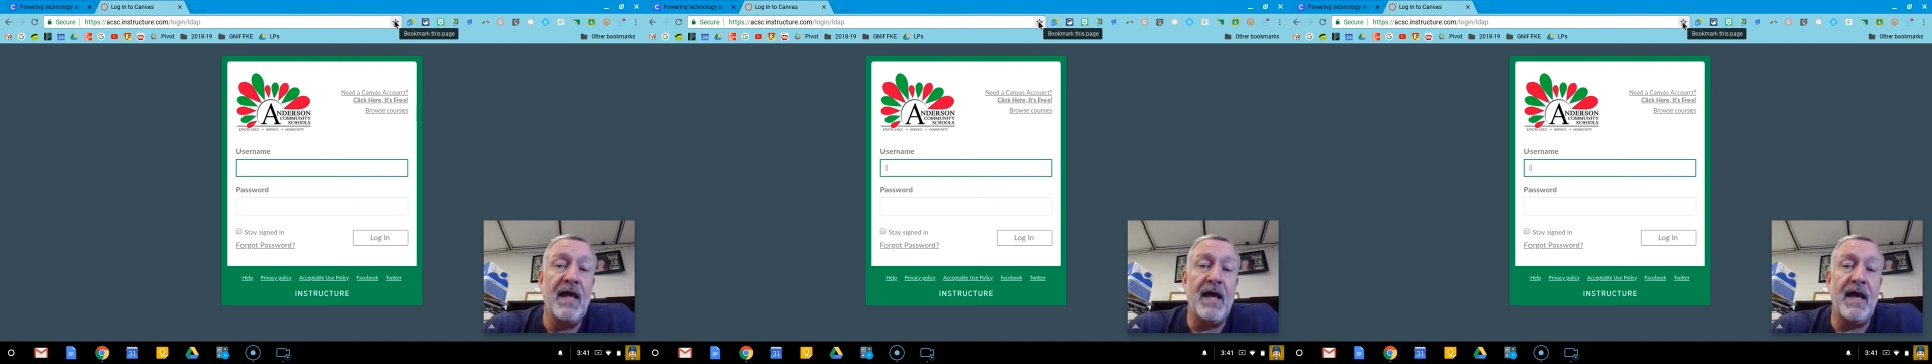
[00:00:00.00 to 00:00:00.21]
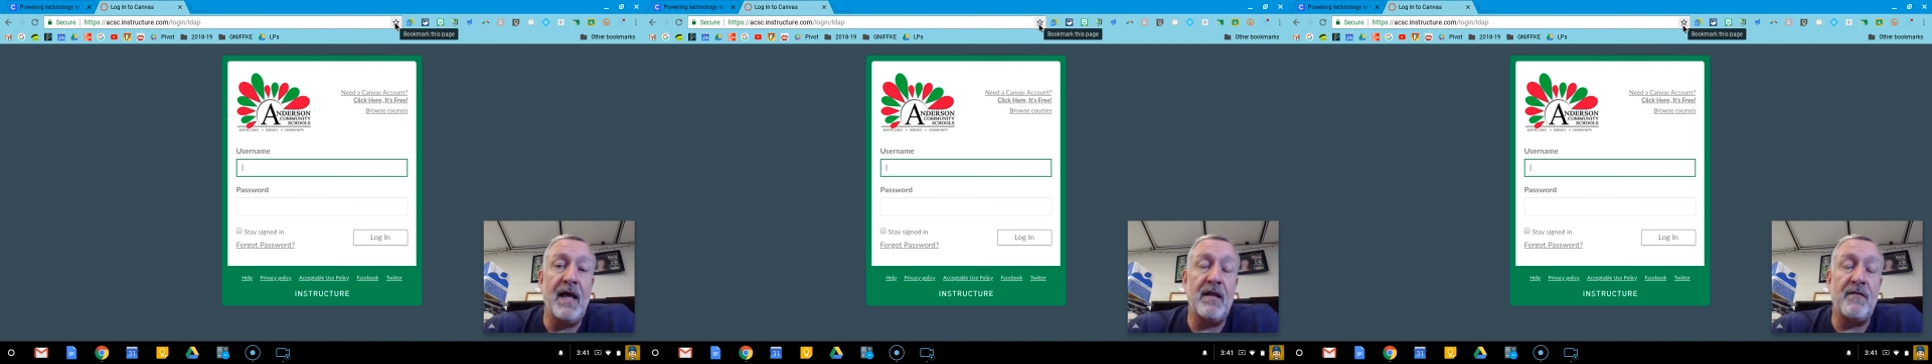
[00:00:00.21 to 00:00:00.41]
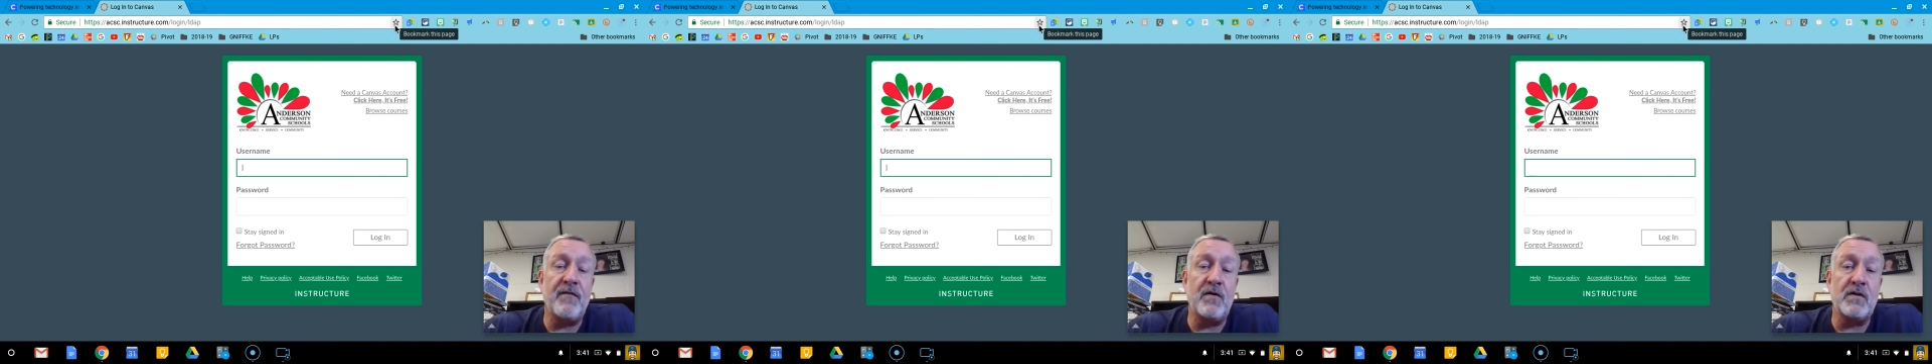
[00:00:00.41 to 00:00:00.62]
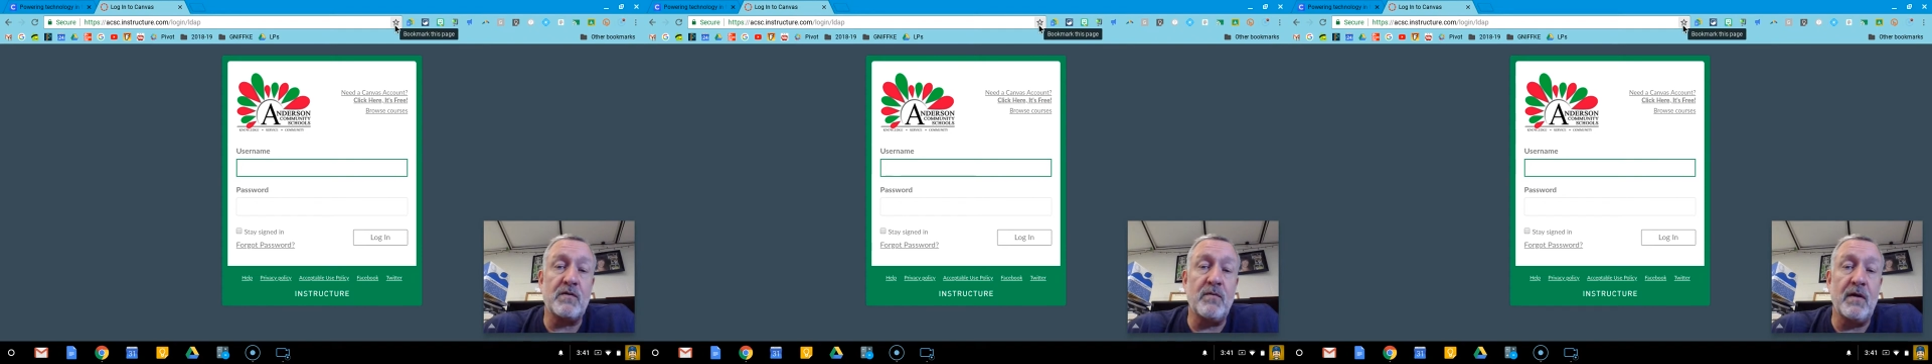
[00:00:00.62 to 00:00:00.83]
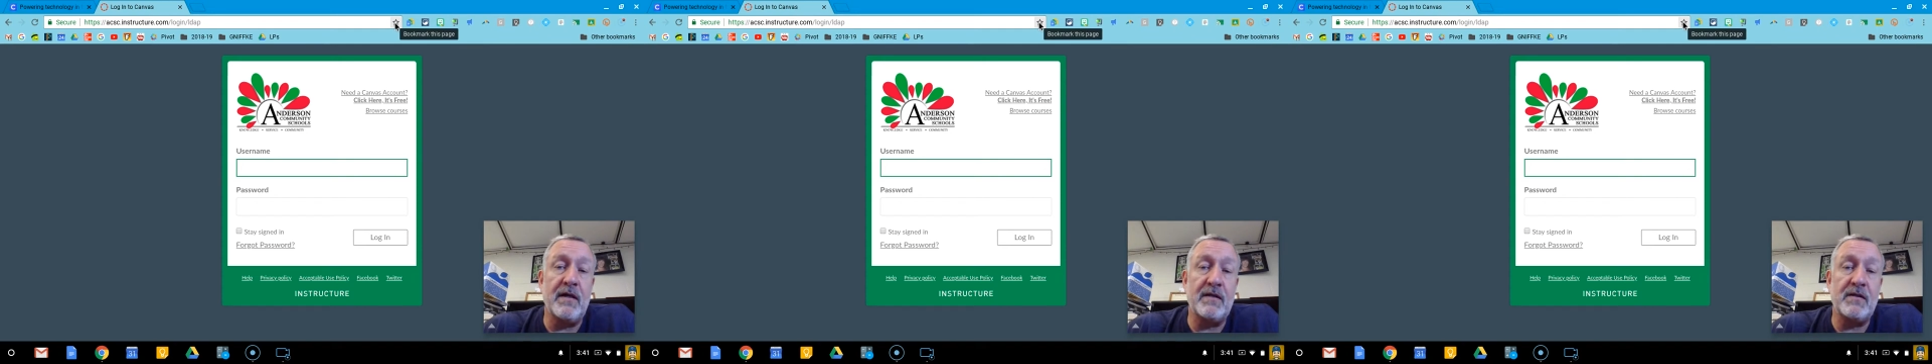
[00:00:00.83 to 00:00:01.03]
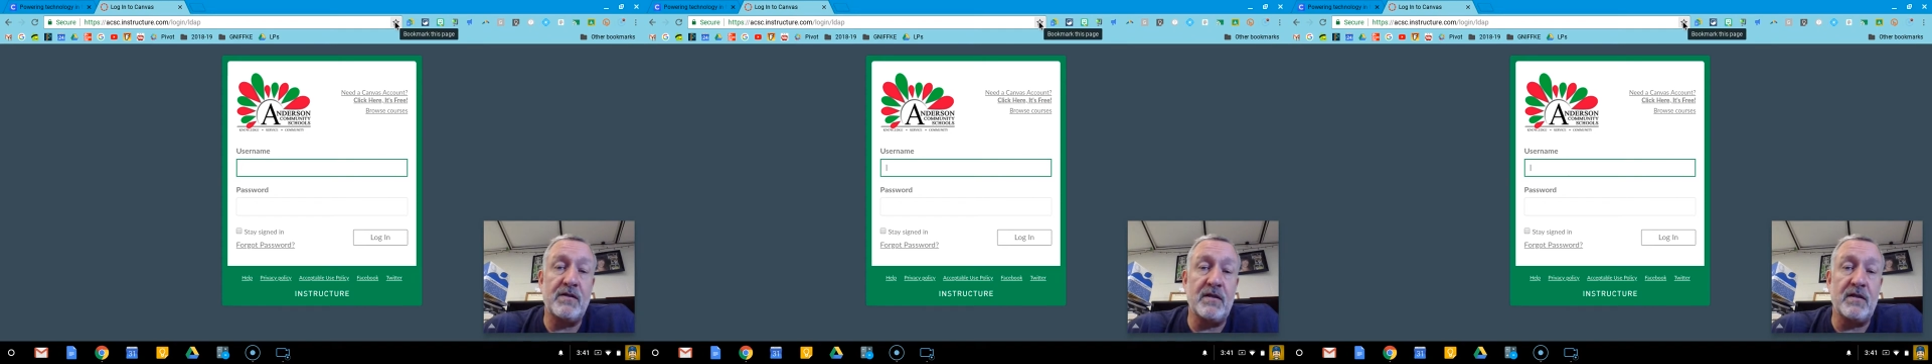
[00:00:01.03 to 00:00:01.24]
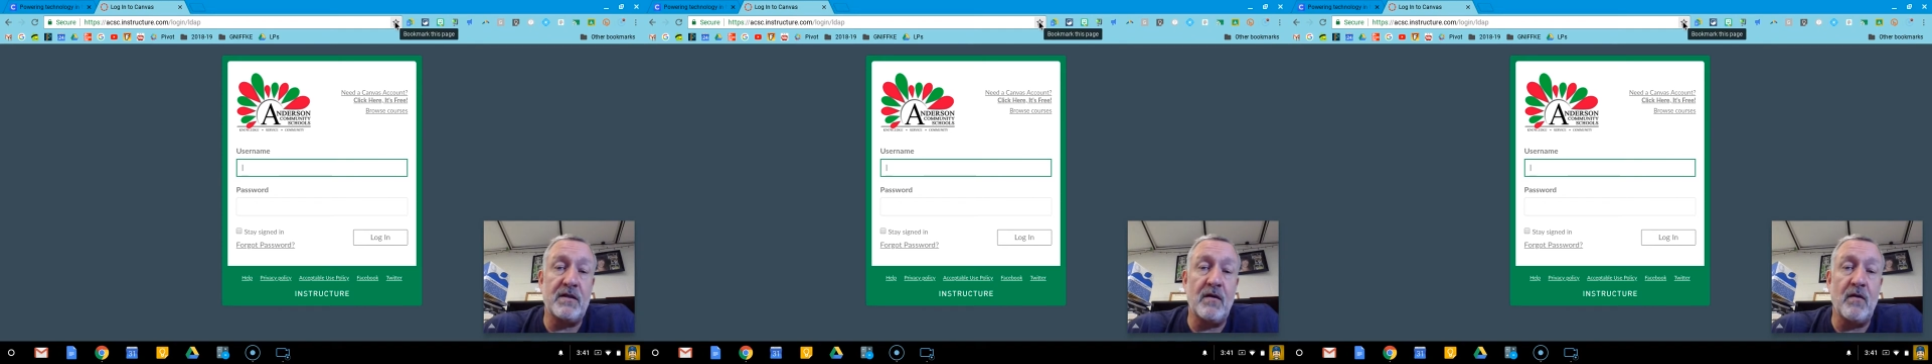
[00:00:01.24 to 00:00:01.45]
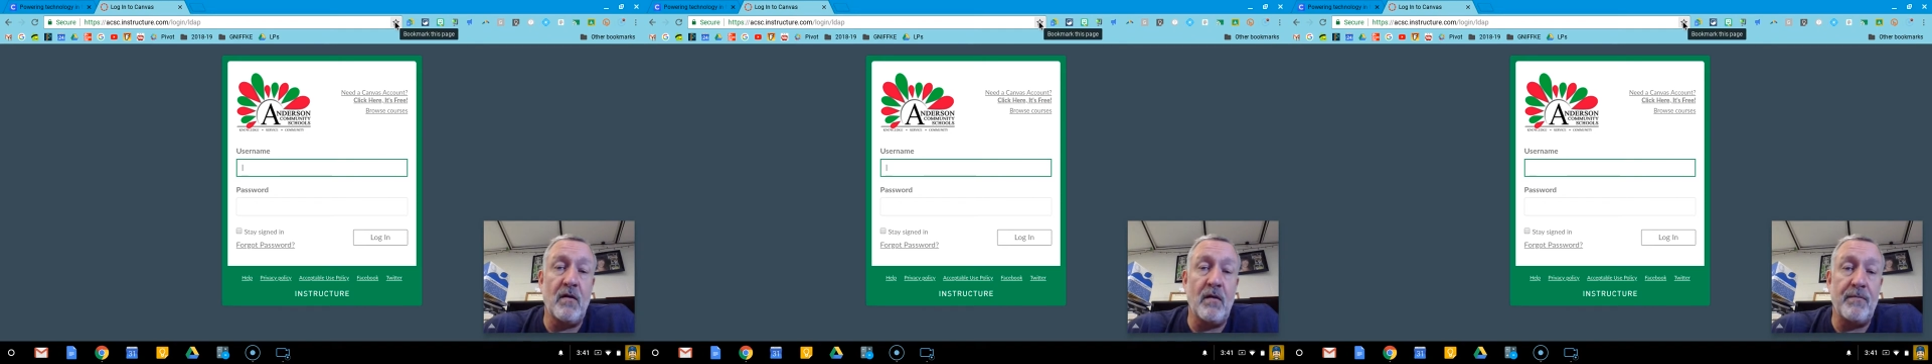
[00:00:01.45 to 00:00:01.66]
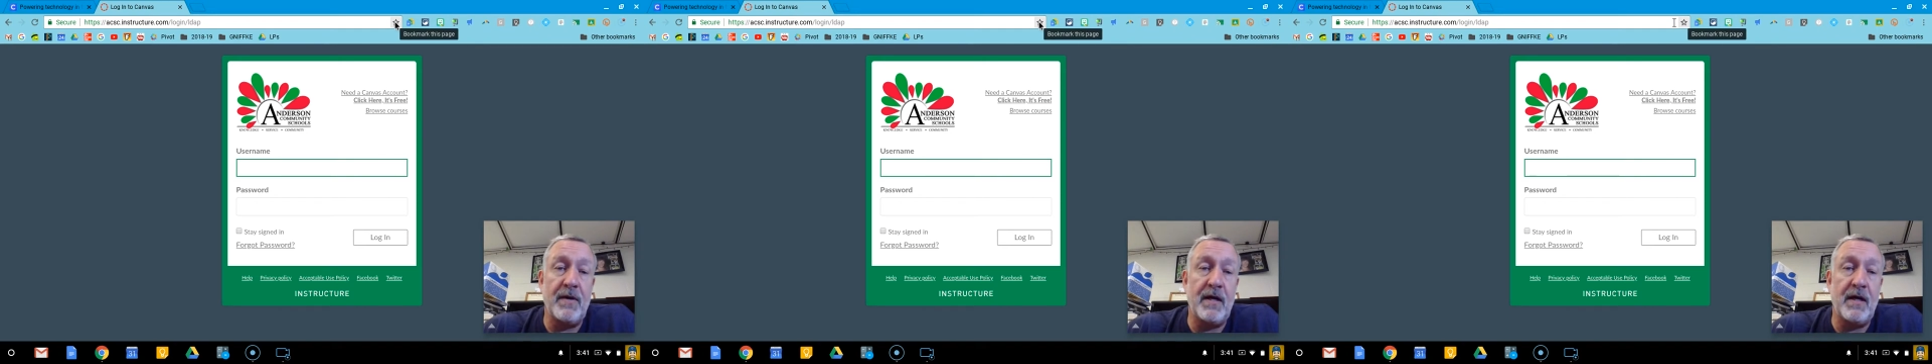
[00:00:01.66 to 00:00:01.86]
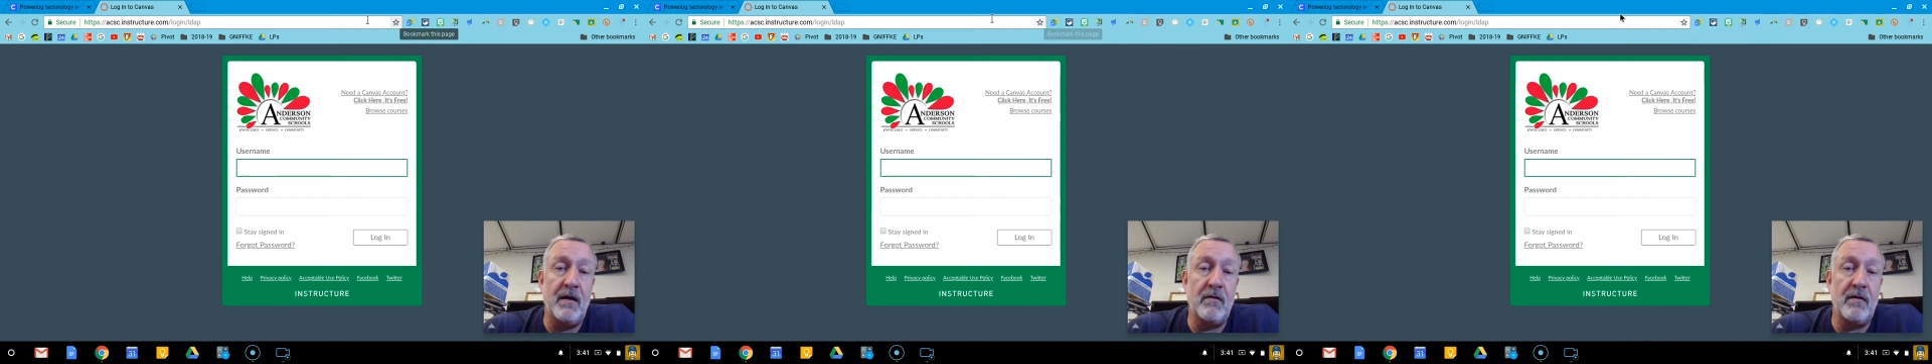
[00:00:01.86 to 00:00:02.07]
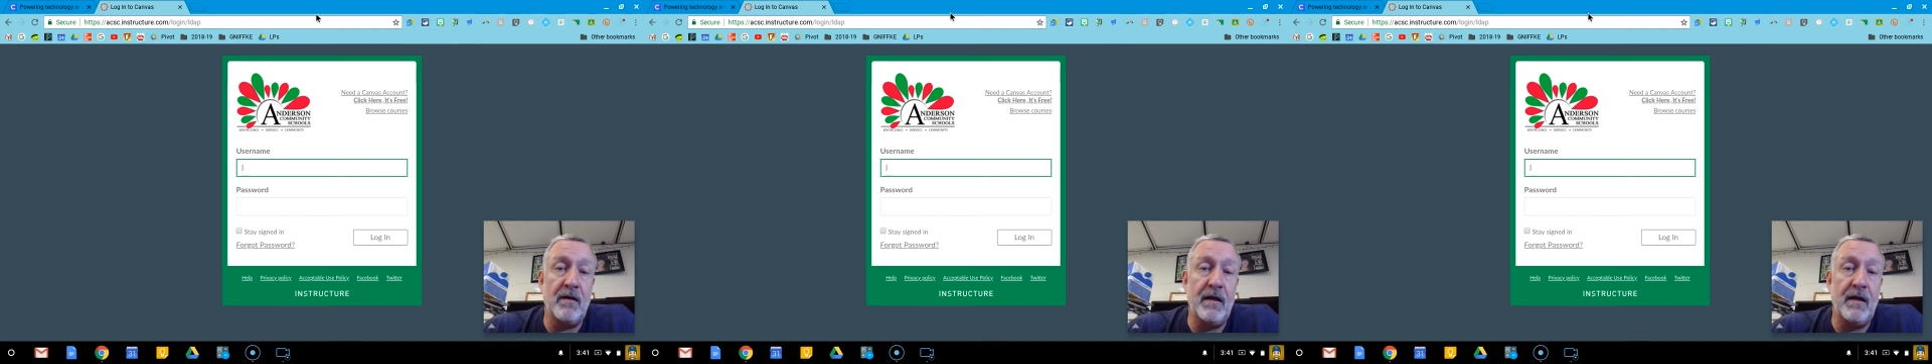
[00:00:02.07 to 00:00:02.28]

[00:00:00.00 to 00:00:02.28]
And the first one is just to go up here